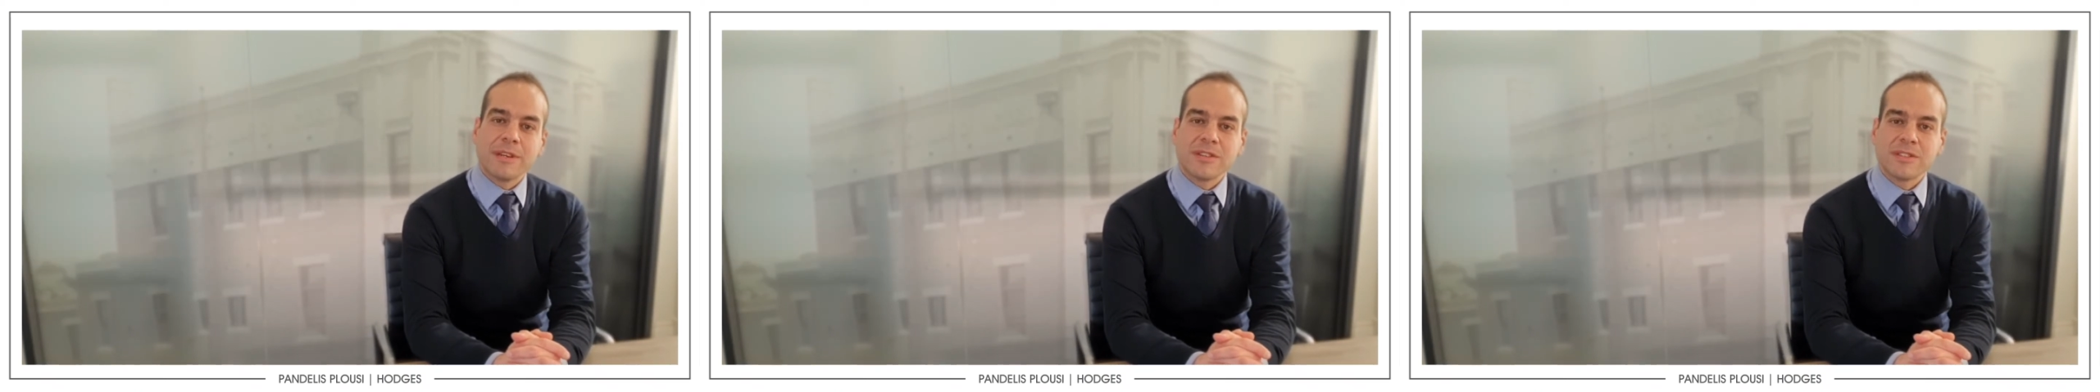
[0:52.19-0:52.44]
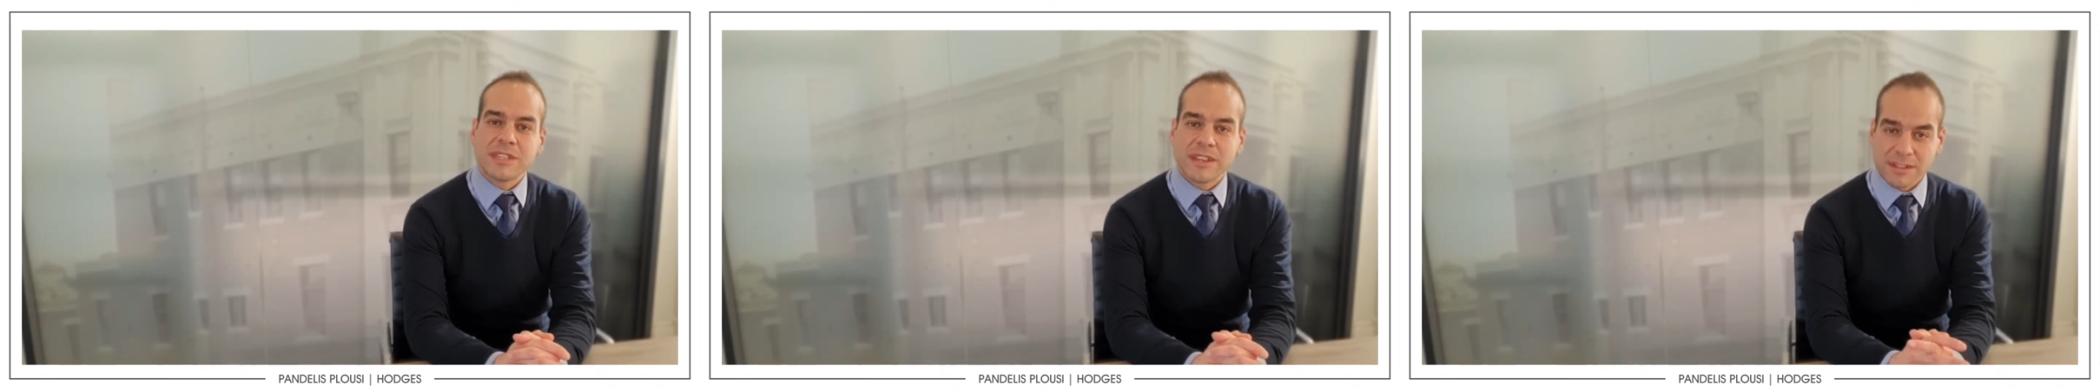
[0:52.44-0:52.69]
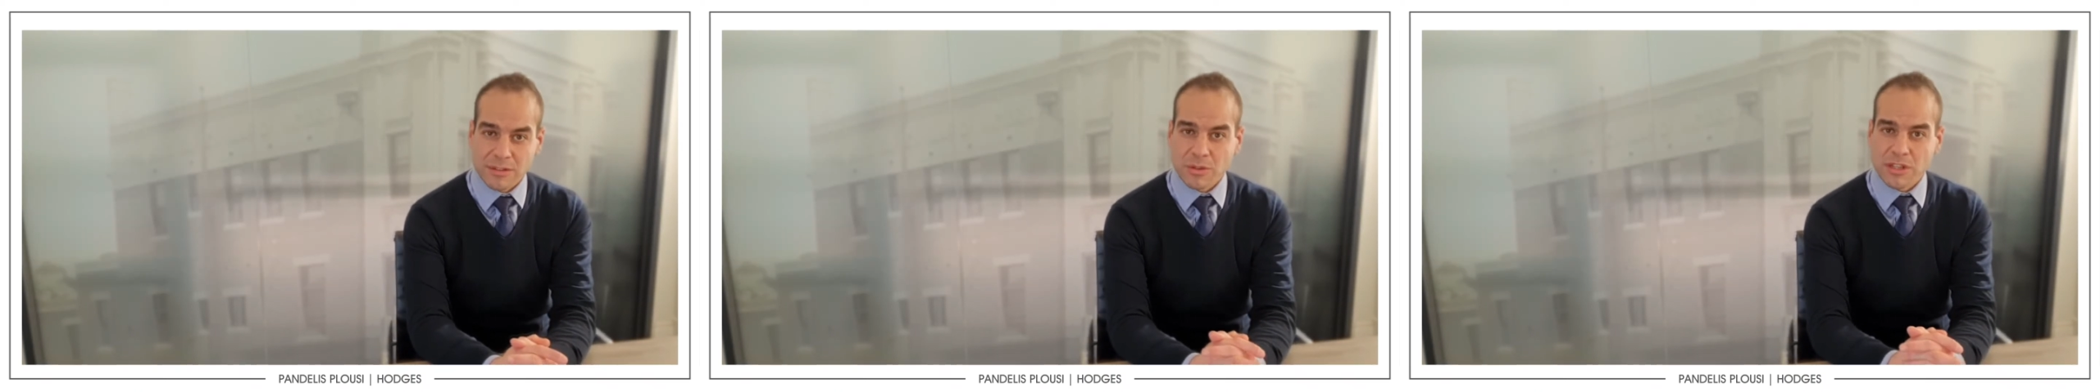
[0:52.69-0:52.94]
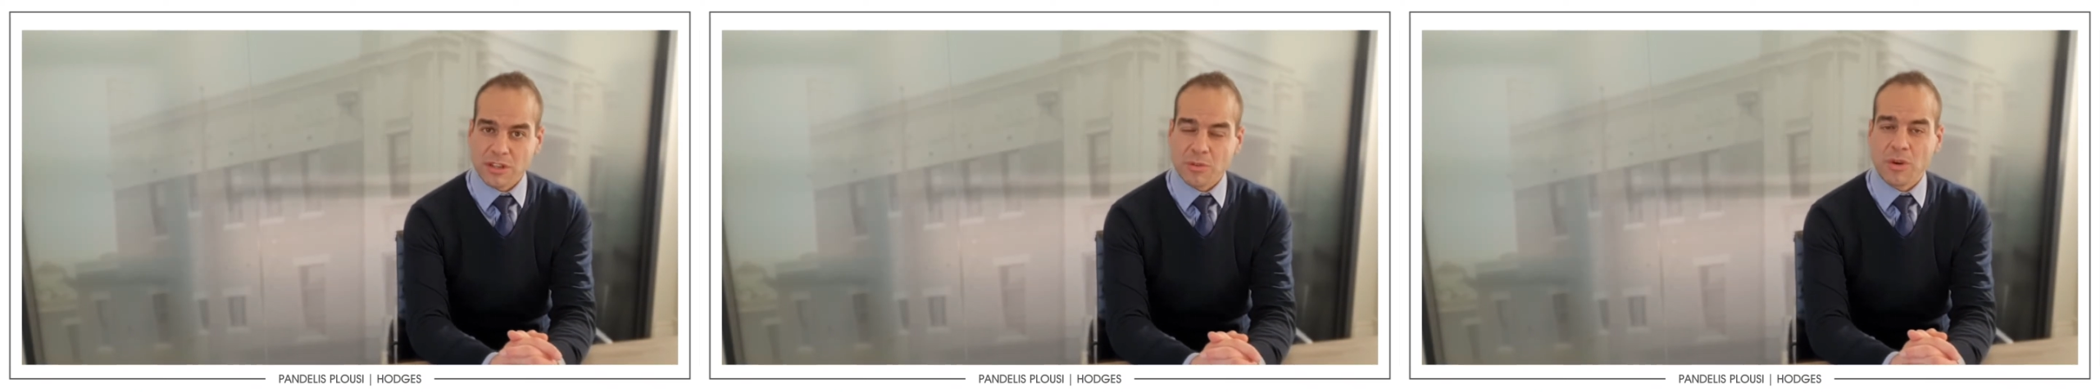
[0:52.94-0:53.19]
because they
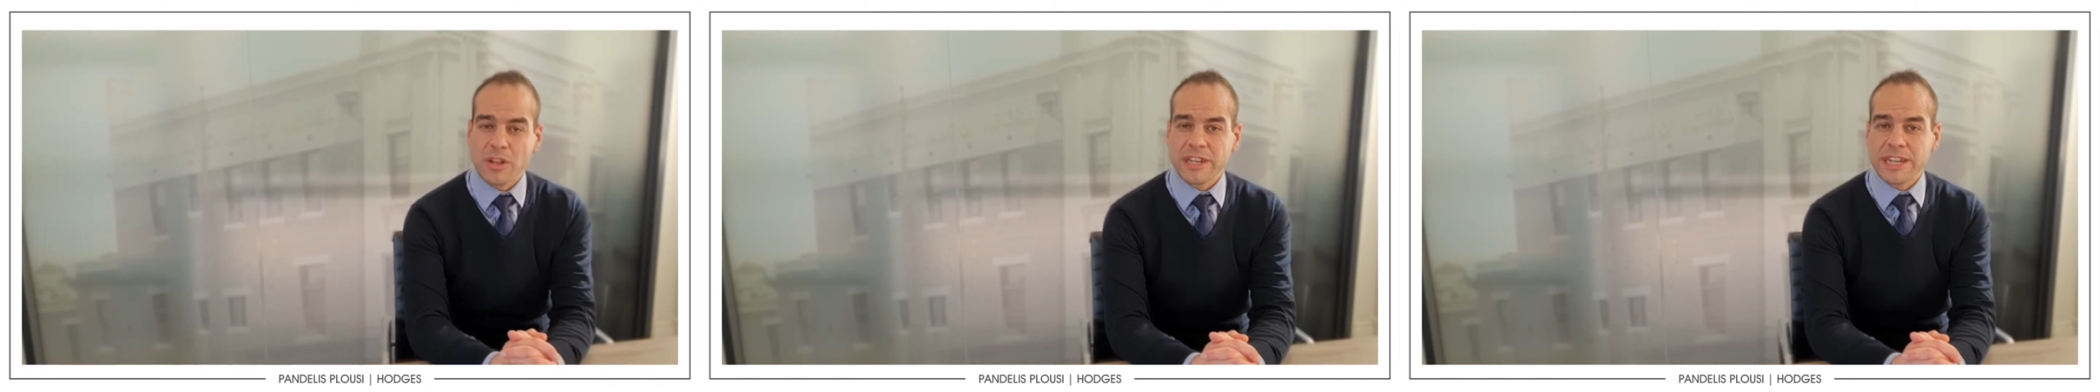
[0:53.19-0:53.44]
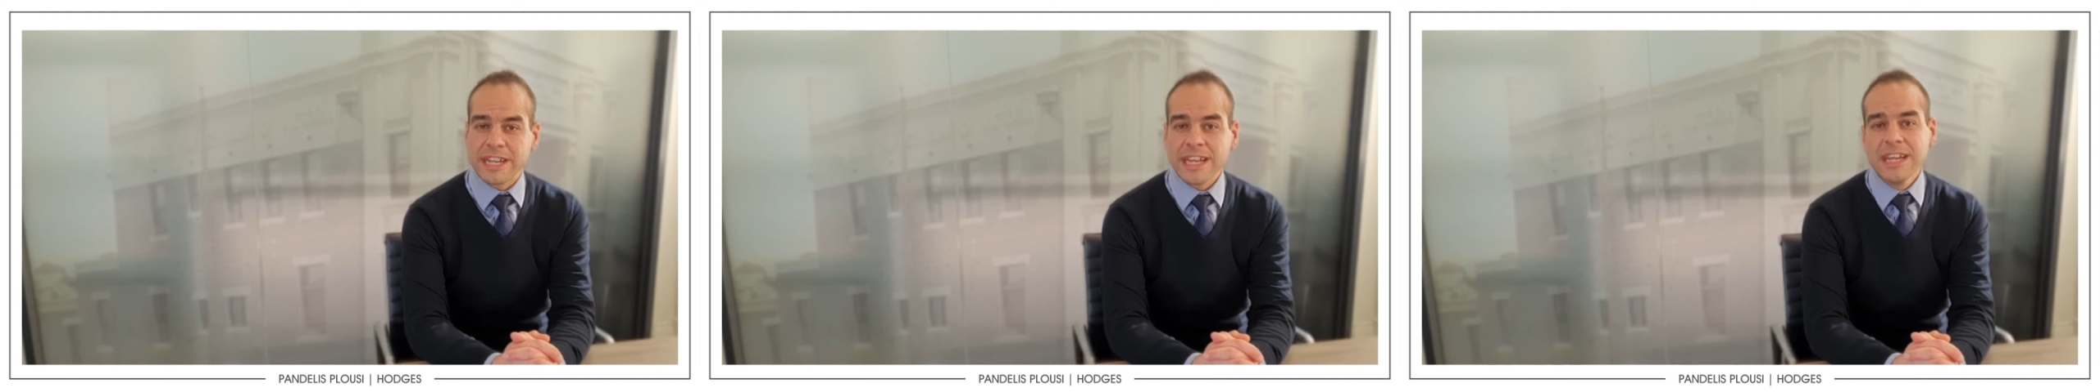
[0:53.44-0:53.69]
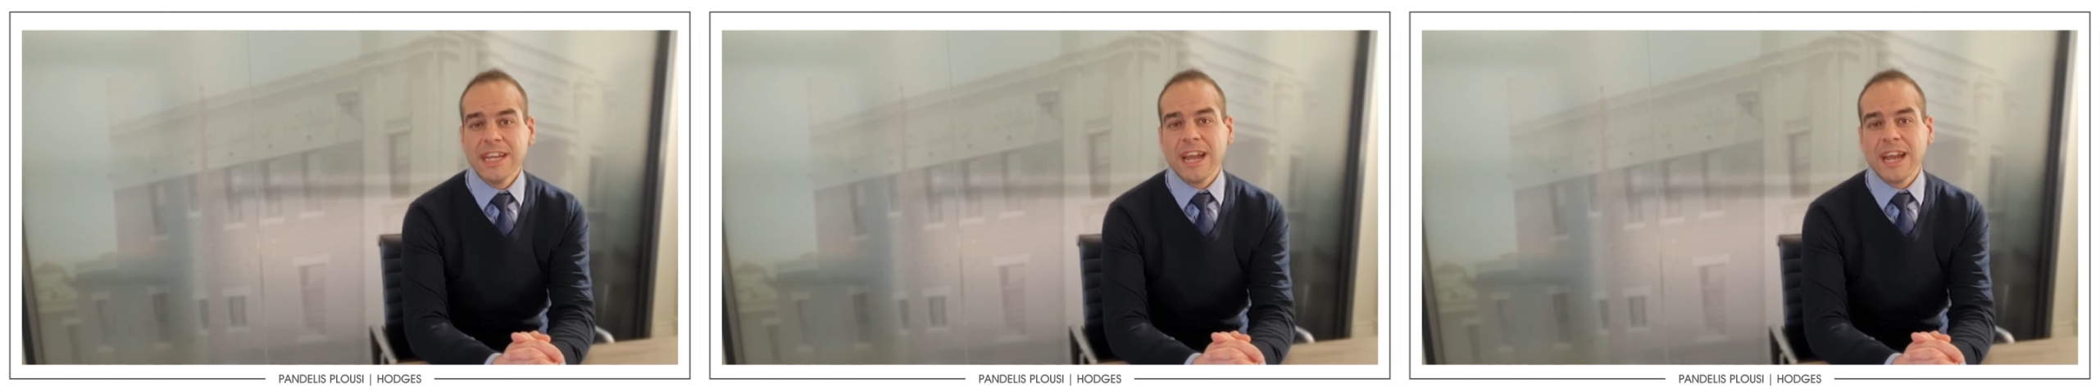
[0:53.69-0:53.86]
look at the quality